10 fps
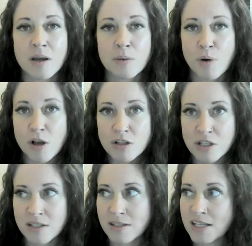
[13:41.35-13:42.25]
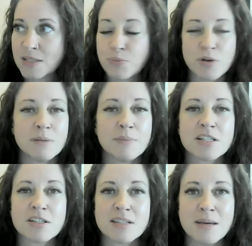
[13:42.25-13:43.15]
Now, the compulsion is
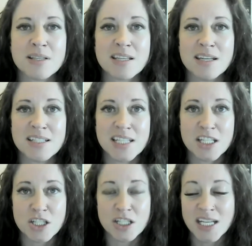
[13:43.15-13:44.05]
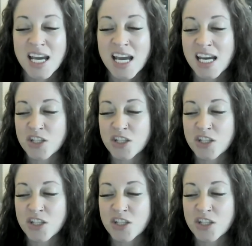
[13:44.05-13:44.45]
pretty much the same as an addiction.